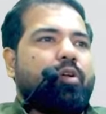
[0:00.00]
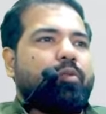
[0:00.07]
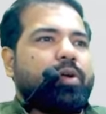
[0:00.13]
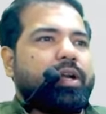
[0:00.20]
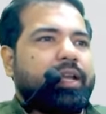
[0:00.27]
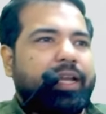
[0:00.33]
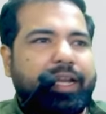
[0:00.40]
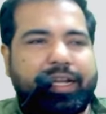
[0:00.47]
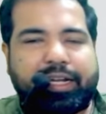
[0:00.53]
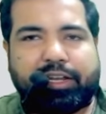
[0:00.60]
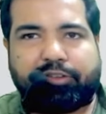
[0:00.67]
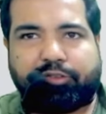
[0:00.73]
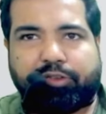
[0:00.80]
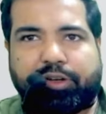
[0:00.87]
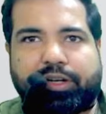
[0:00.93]
forward
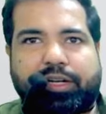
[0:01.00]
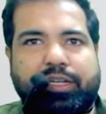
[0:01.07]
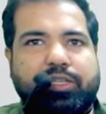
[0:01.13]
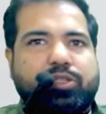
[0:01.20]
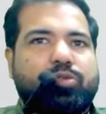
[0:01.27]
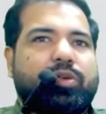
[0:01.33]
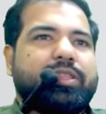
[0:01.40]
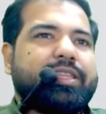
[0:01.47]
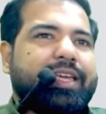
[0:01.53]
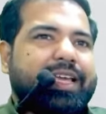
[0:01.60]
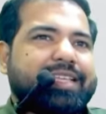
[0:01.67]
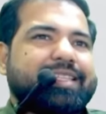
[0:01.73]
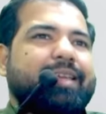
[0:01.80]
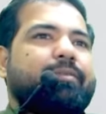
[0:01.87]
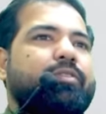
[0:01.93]
indefinitely. So in the
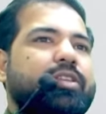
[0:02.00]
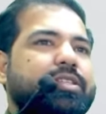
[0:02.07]
exam,